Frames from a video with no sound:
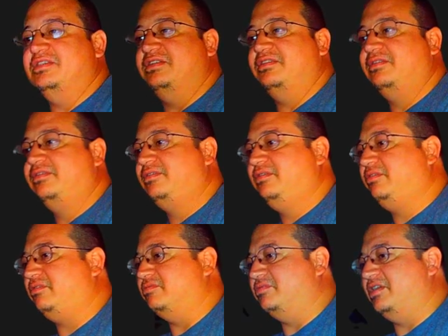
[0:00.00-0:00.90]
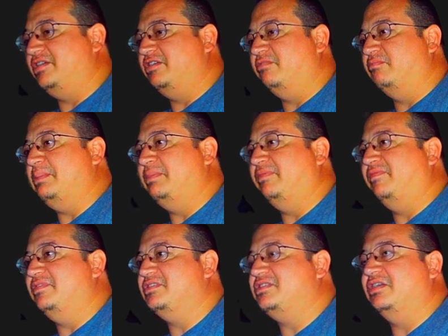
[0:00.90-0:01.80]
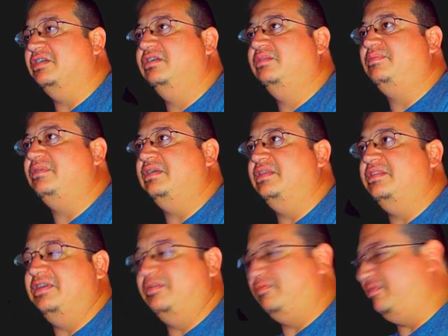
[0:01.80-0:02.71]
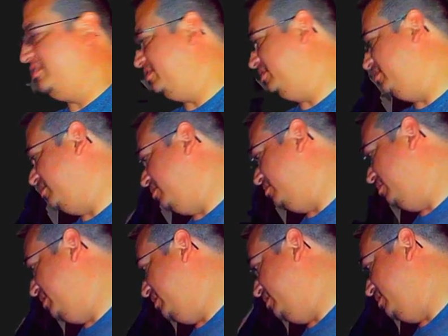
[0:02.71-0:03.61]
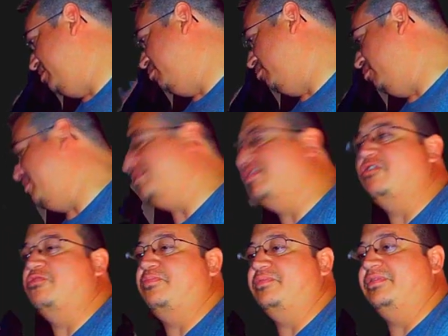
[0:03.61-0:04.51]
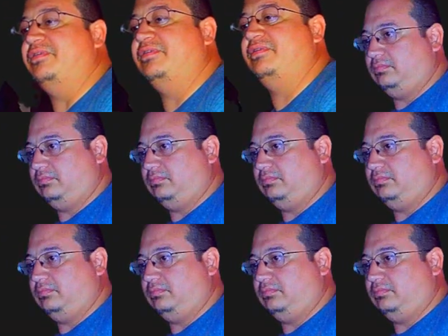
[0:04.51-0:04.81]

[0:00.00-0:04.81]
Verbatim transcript: it, close out your MAME if it's up, and then we can go ahead and reopen it.